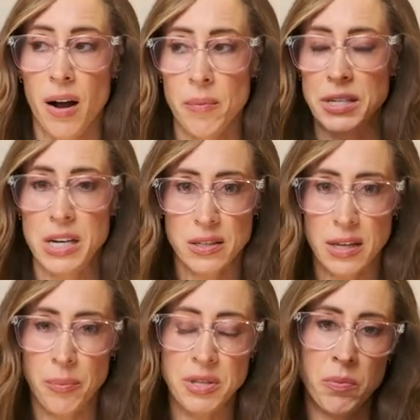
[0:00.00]
Um, I take
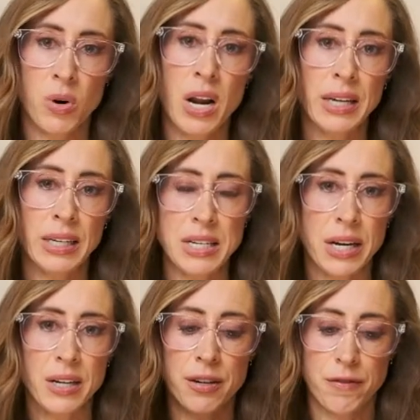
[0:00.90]
some in the morning, and I
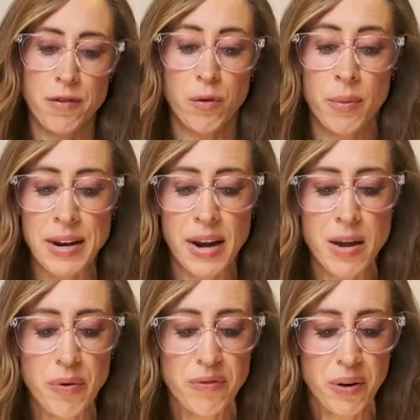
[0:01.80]
take a different form at
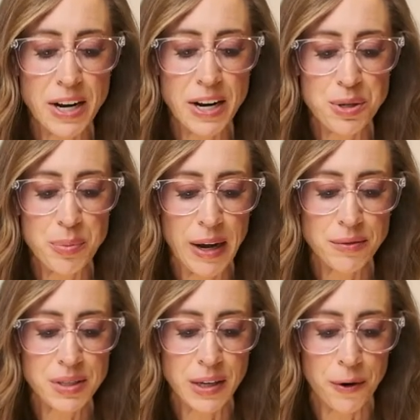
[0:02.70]
night before I go to
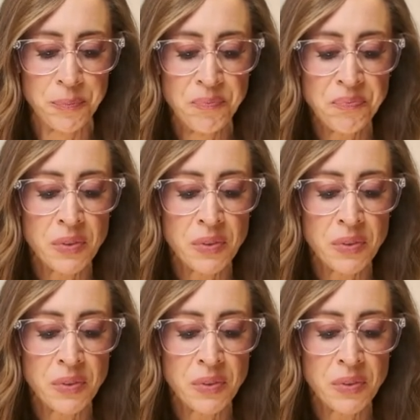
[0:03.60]
bed. So.